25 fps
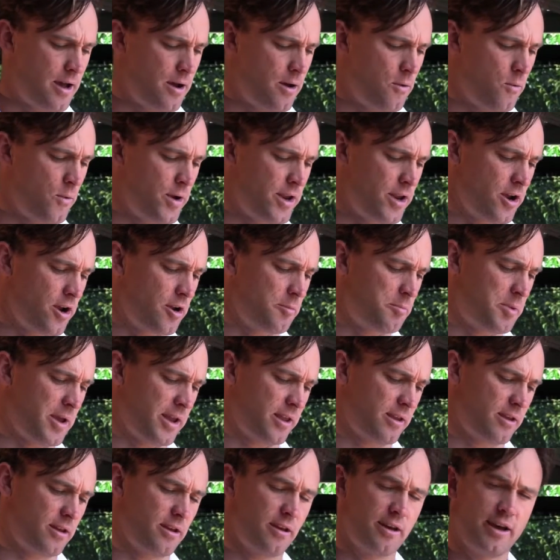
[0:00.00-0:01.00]
We don't
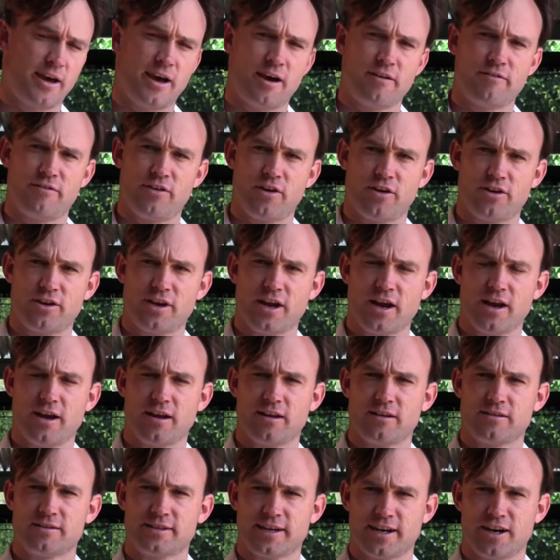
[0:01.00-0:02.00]
pick our
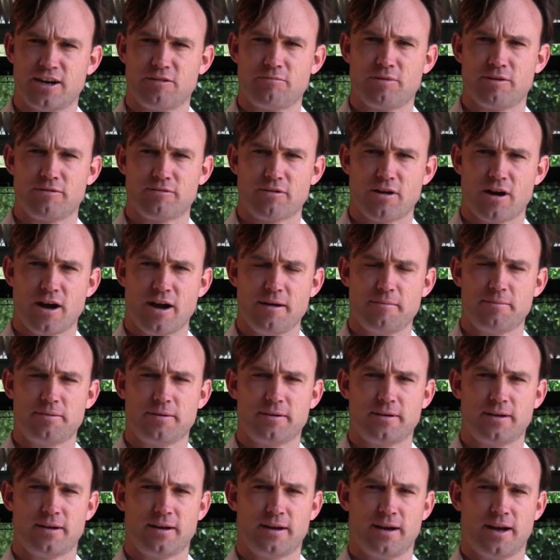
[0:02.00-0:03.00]
Viognier terribly ripe.
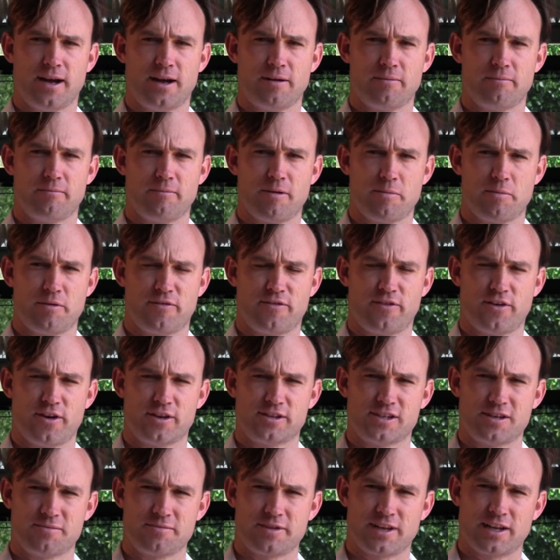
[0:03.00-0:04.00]
We prefer
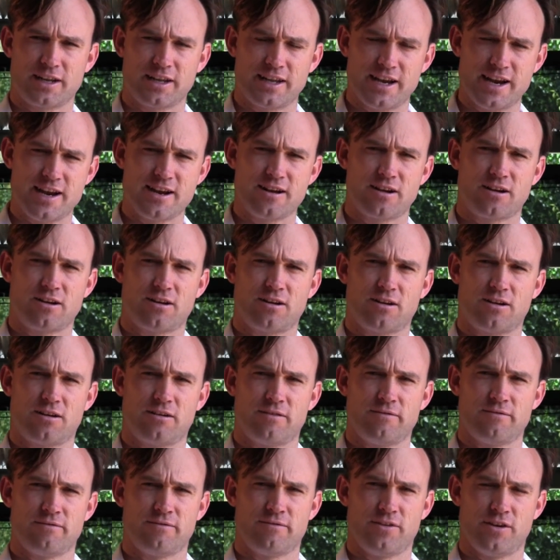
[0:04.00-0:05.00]
some of the leaner
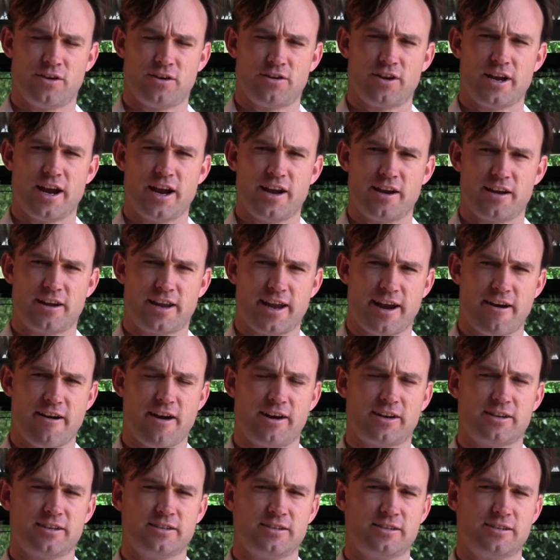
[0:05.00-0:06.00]
Viognier
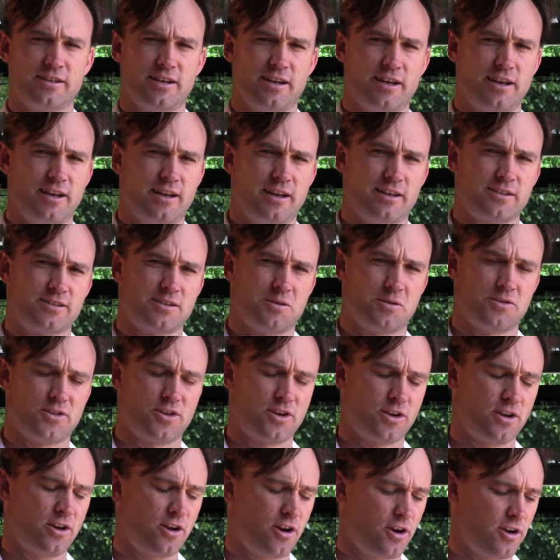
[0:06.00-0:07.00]
characters. So on
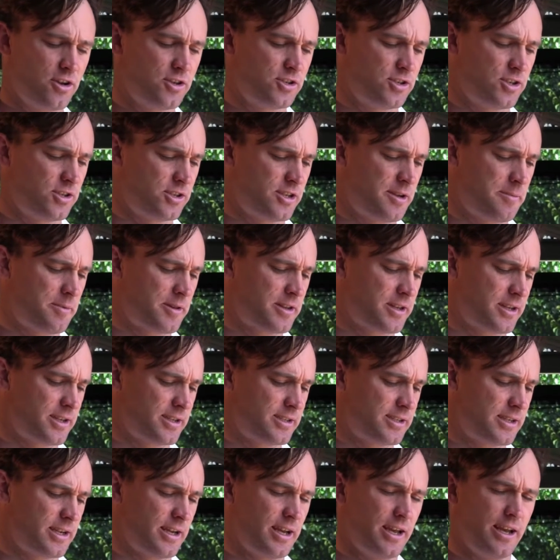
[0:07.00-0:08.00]
the nose you typically
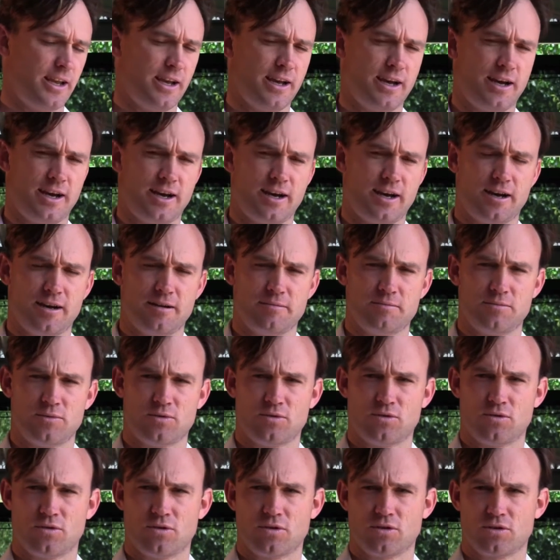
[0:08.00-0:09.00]
see
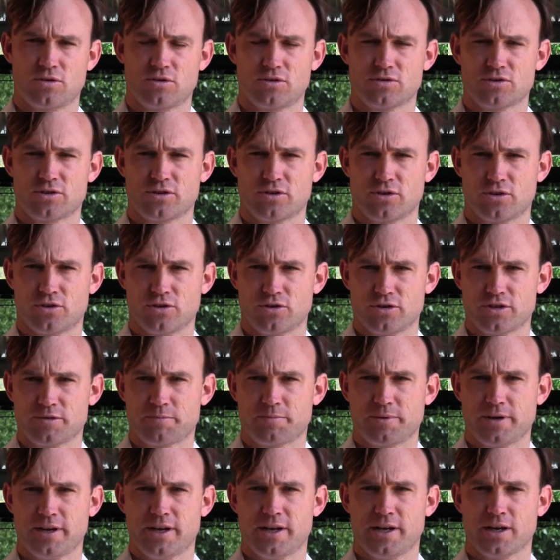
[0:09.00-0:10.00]
more sort of
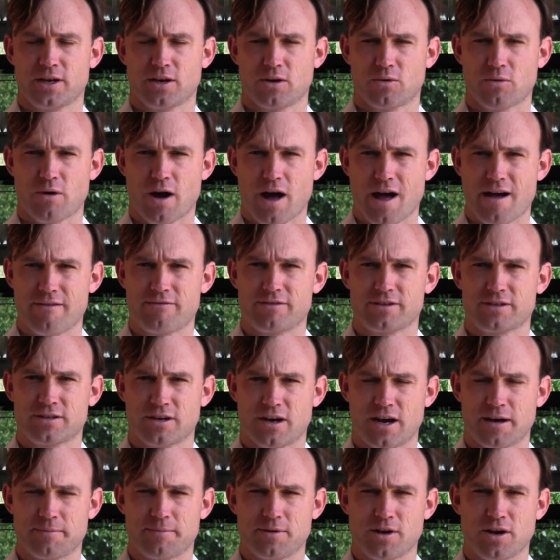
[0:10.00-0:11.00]
gooseberry and guava
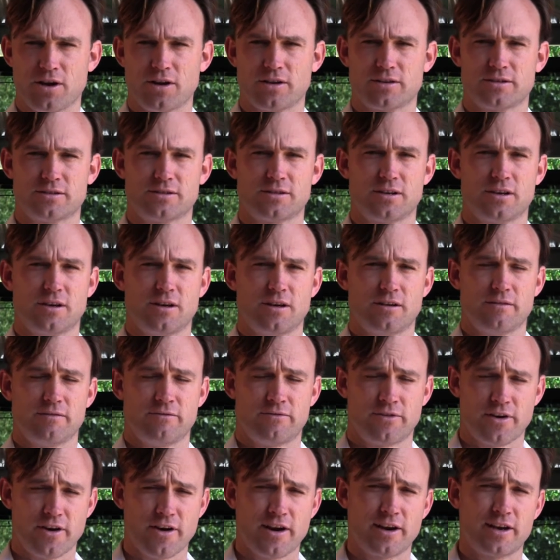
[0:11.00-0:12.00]
type notes,
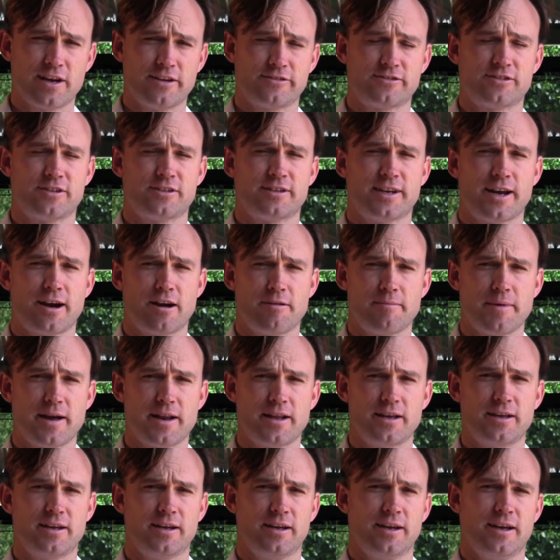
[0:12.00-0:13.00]
very lifted and
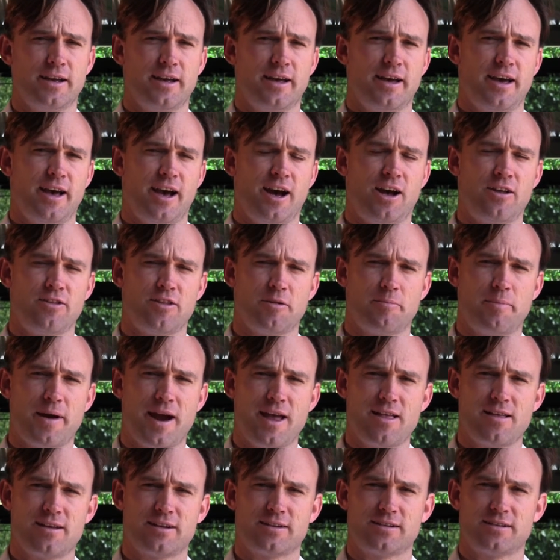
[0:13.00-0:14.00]
aromatic. On the
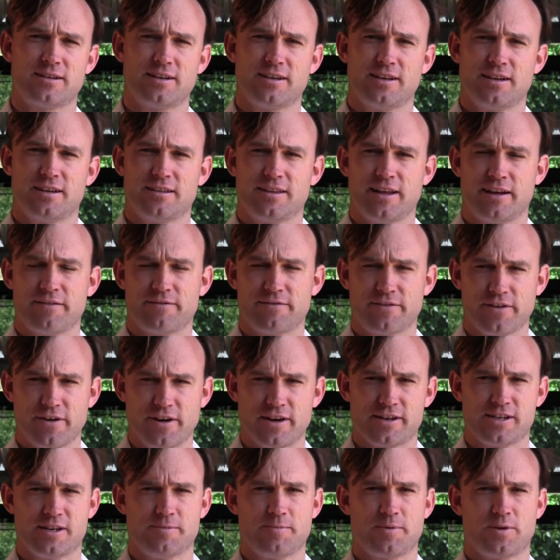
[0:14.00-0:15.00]
palate, that
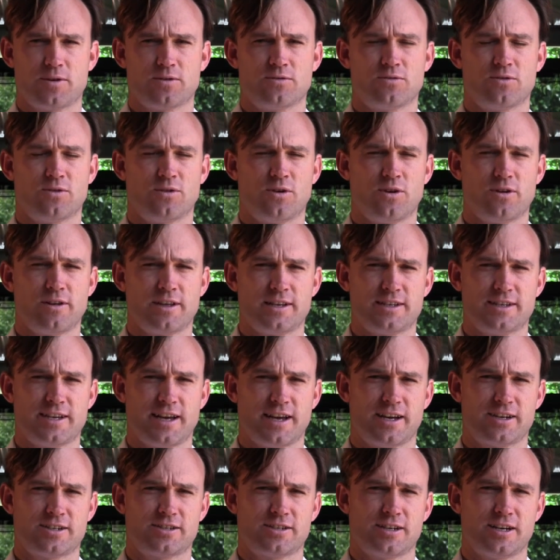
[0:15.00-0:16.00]
very typical oily
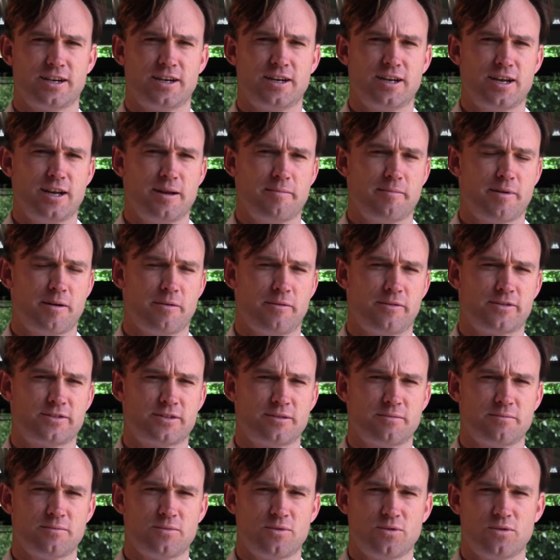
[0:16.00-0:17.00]
texture, but with
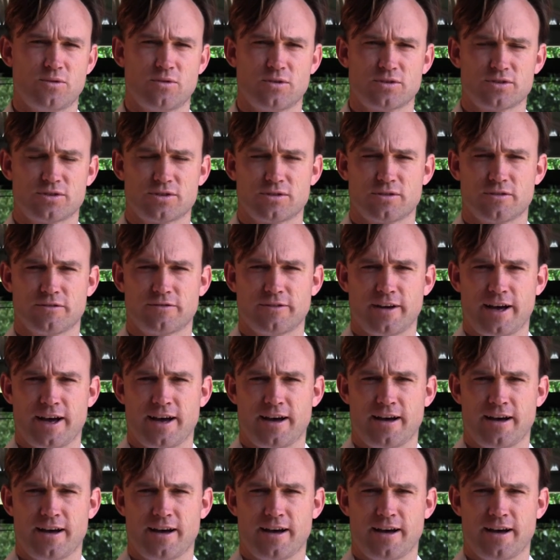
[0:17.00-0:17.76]
some more sort of